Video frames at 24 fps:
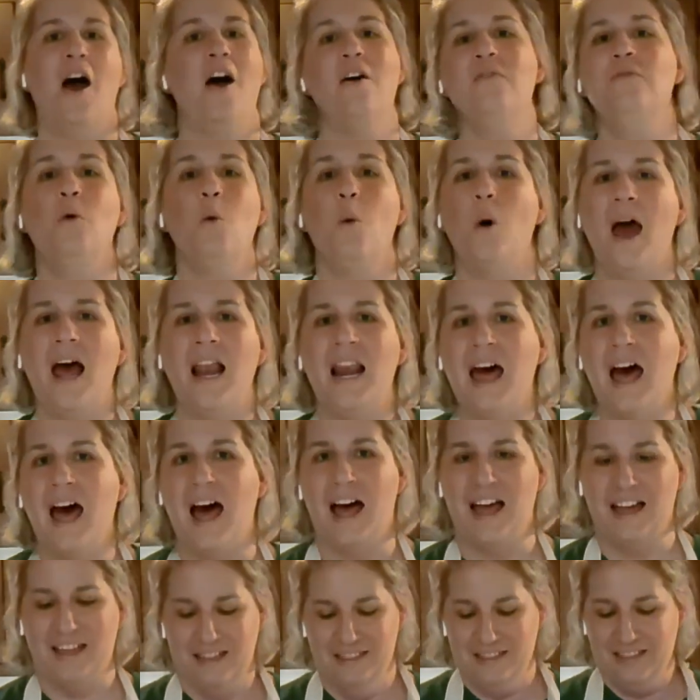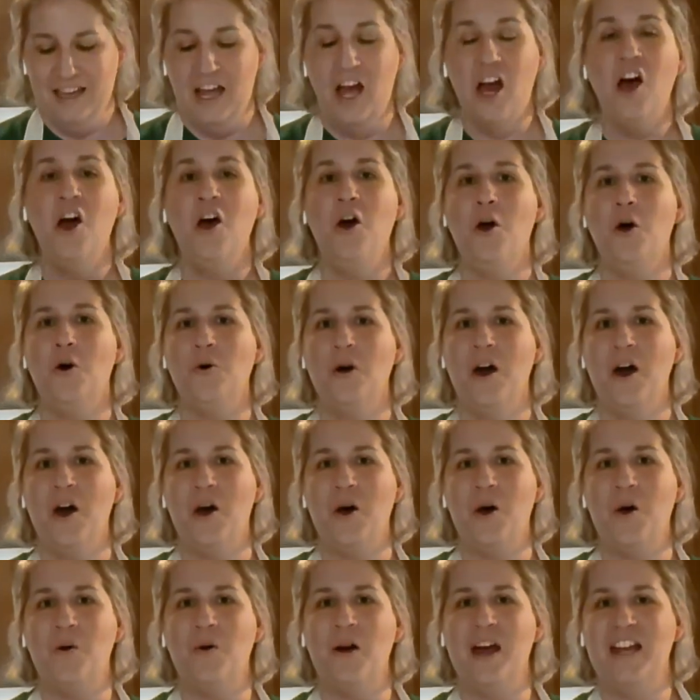Voila,
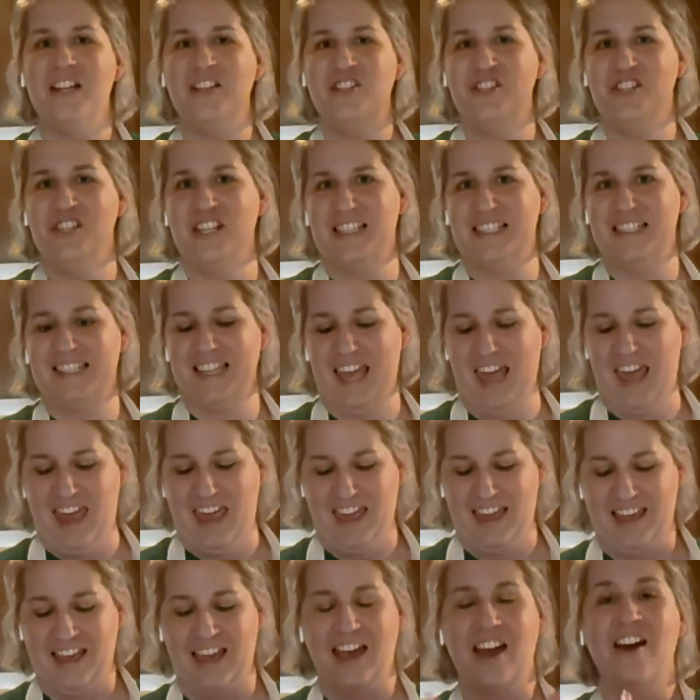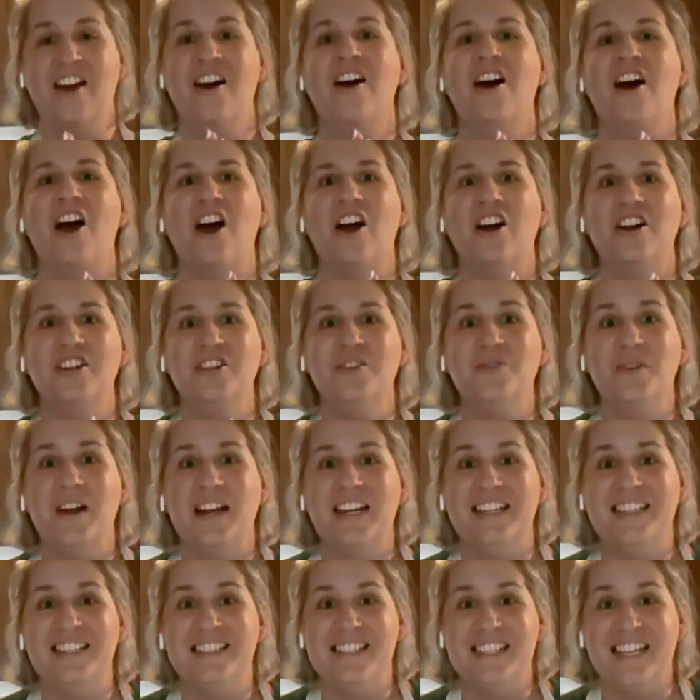HoHo Cheesecake. Are you
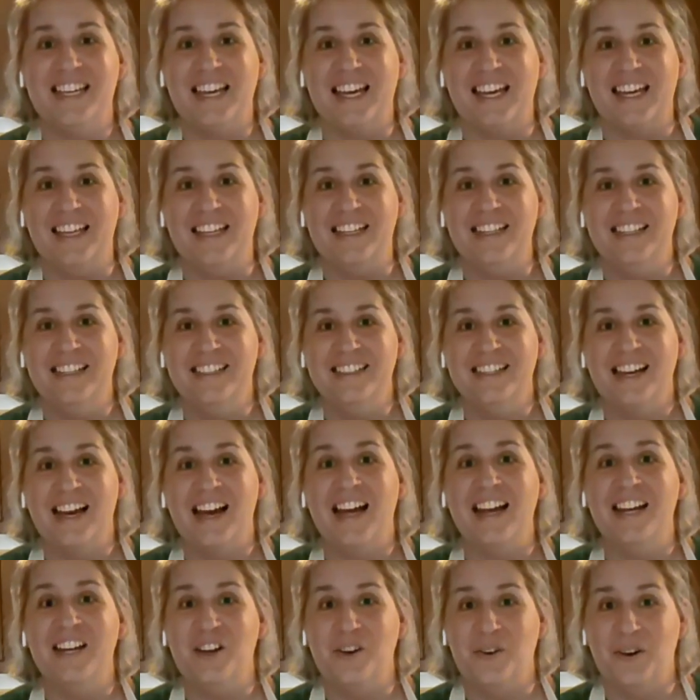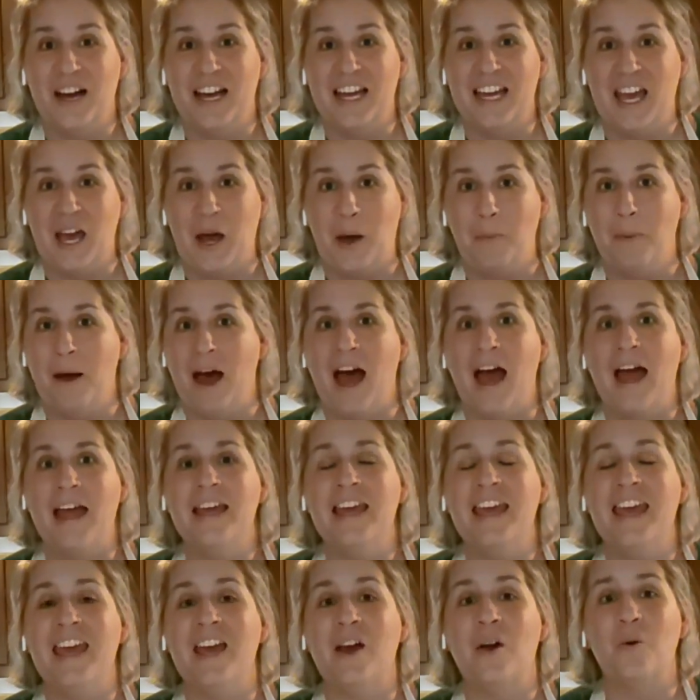ready to dig in? I know I am. I
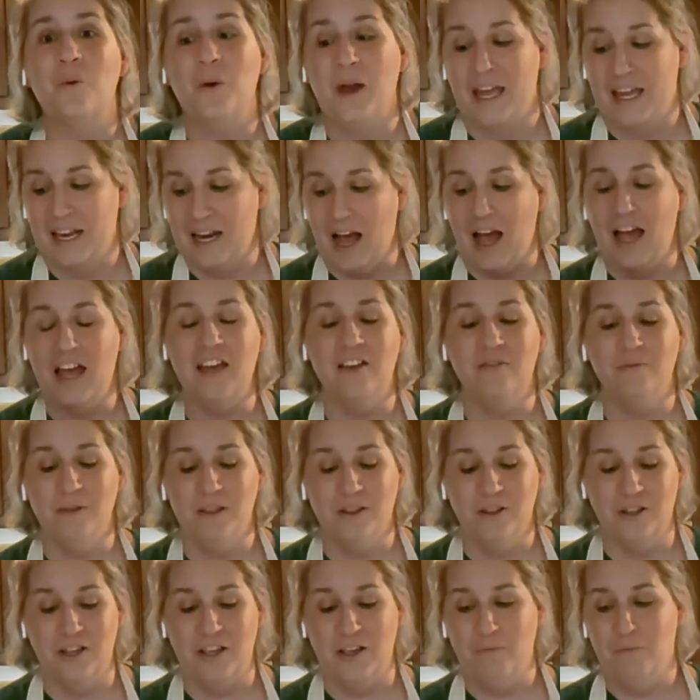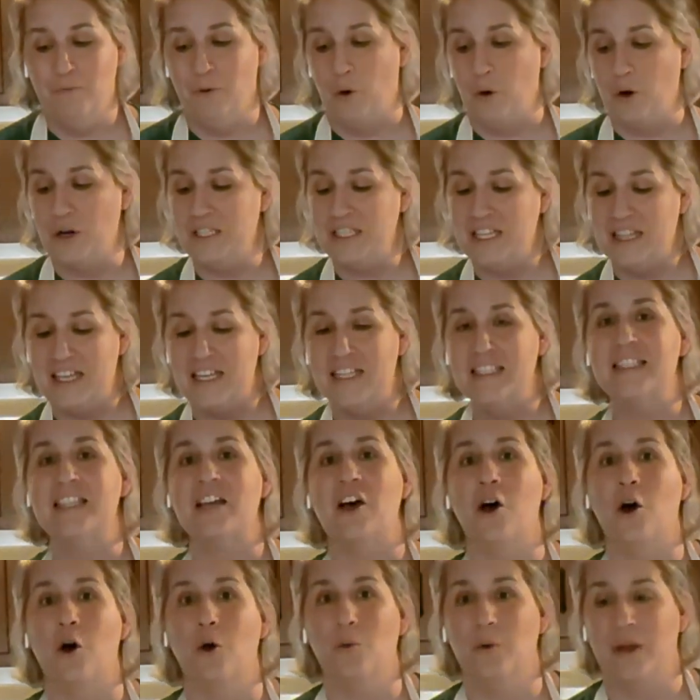can't wait. I have been looking forward to this
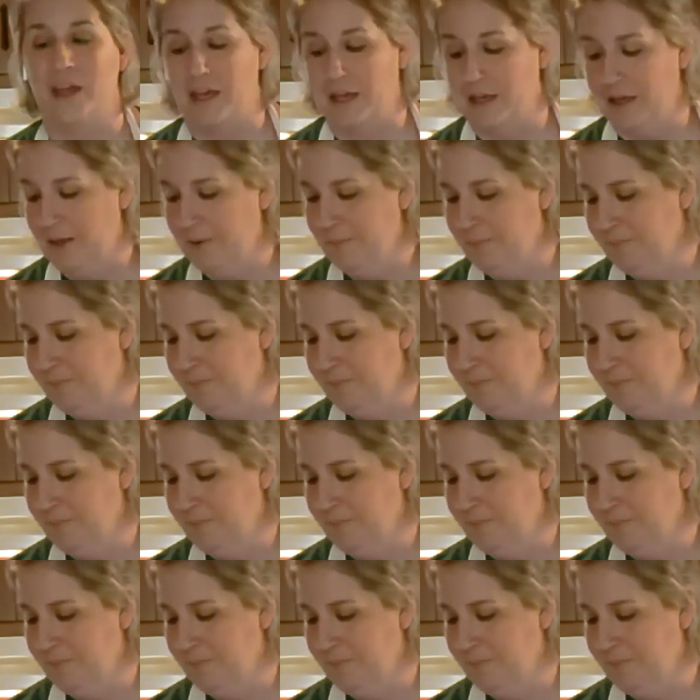all week.